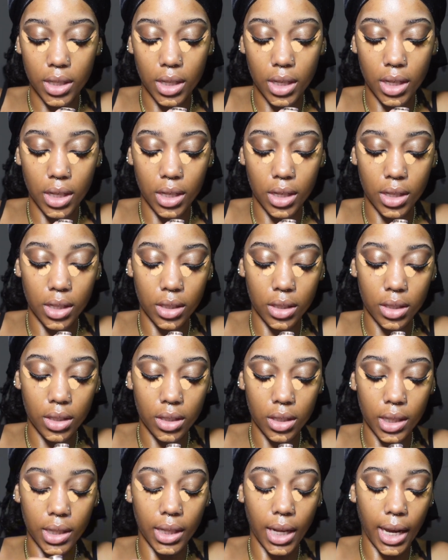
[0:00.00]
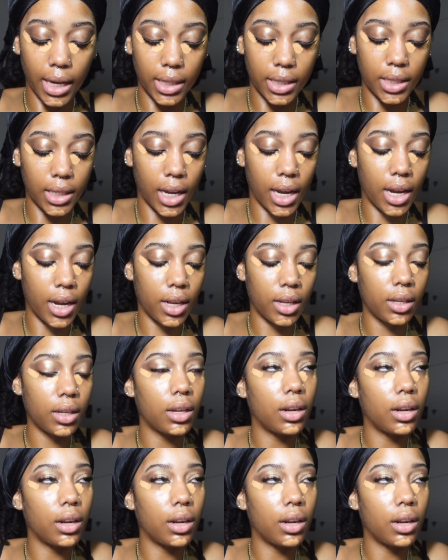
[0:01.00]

is light sand,